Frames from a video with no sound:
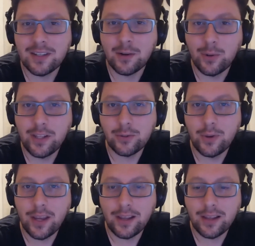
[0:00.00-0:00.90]
went to the
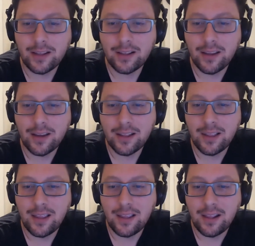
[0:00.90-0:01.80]
Queensway, like
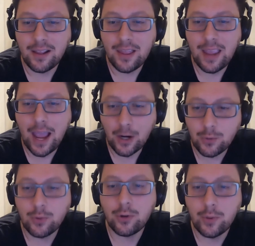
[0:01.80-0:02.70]
the
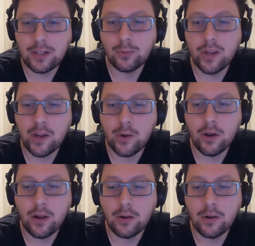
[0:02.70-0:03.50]
actual Queensway